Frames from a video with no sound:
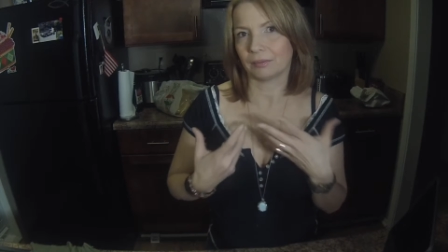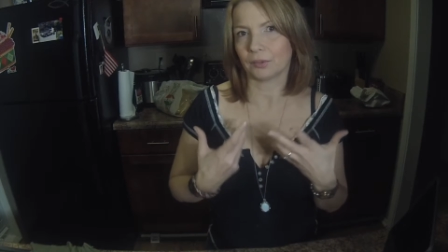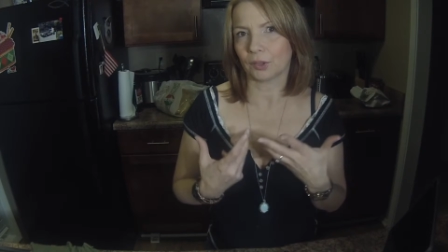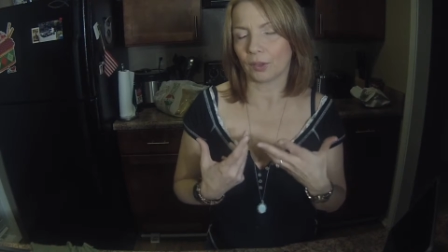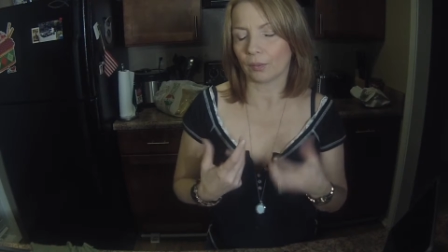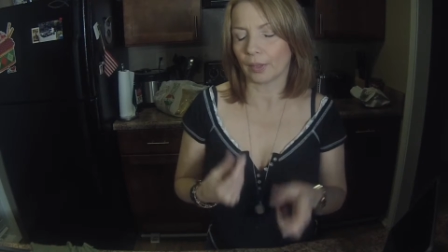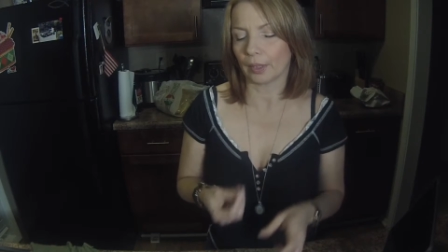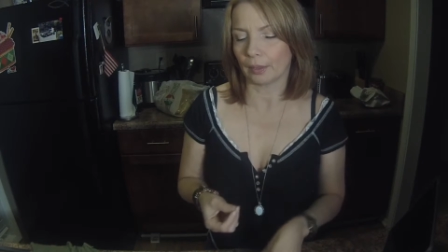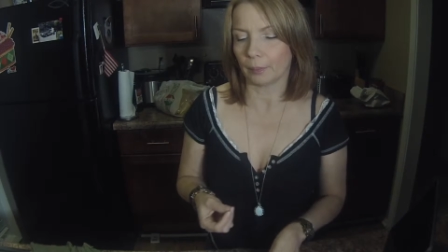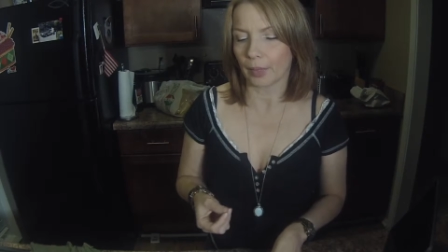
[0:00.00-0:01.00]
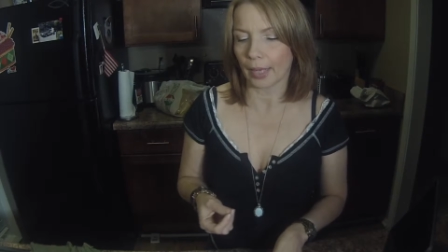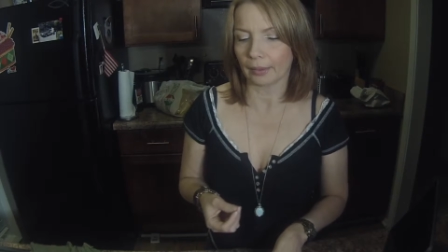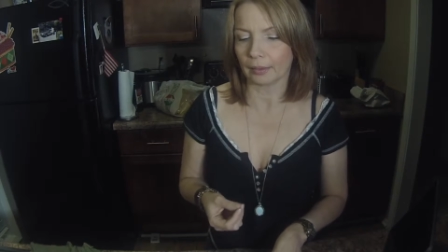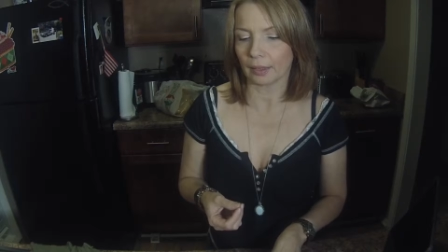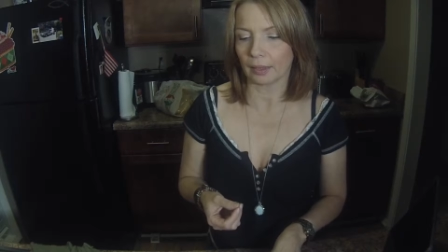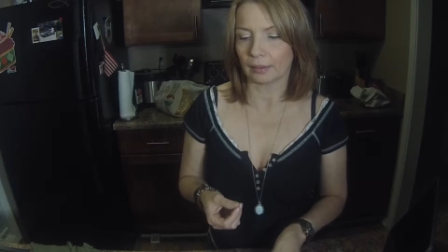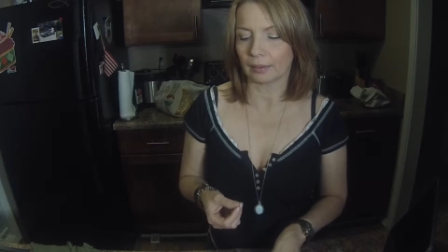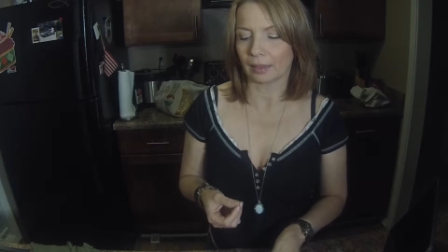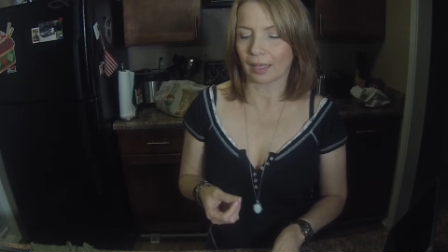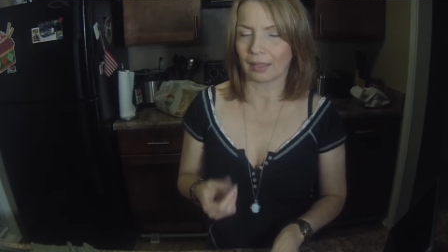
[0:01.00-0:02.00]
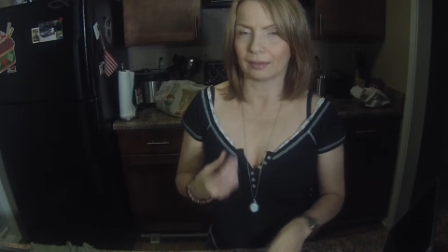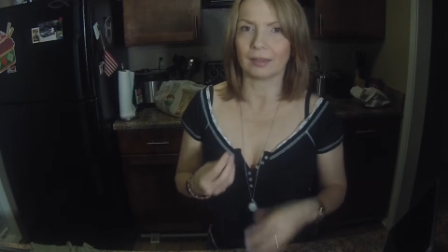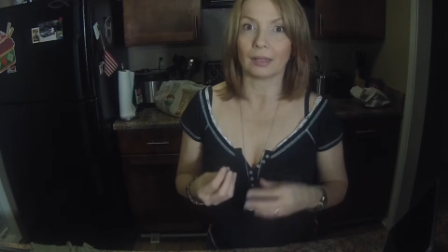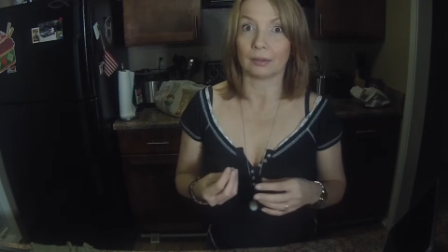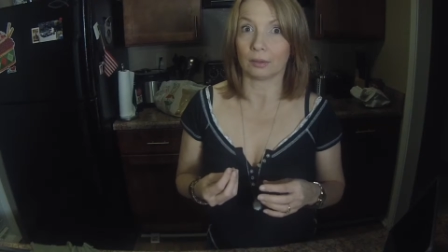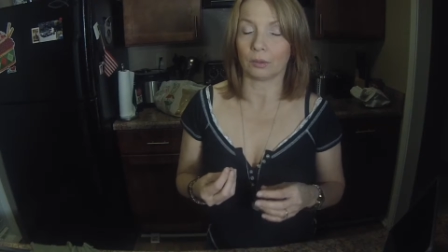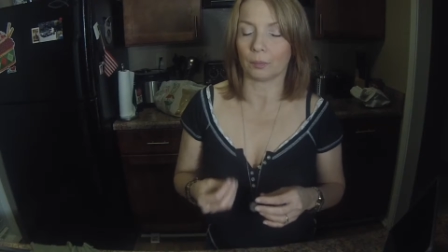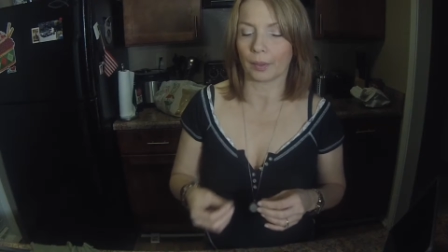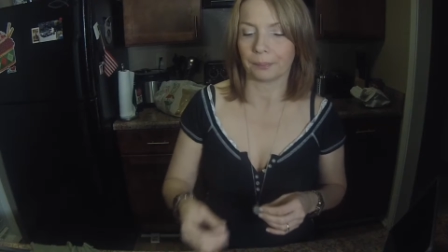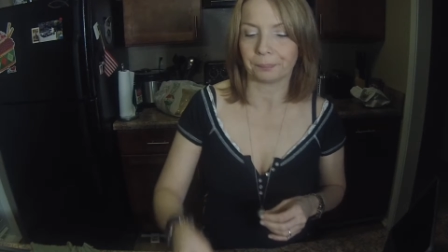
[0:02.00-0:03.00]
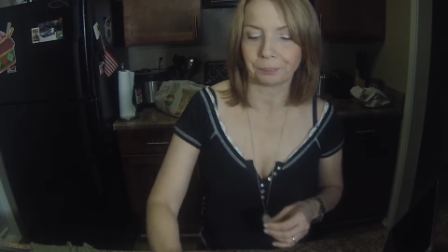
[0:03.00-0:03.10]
you know, and the bread, and it's kind of salty to me.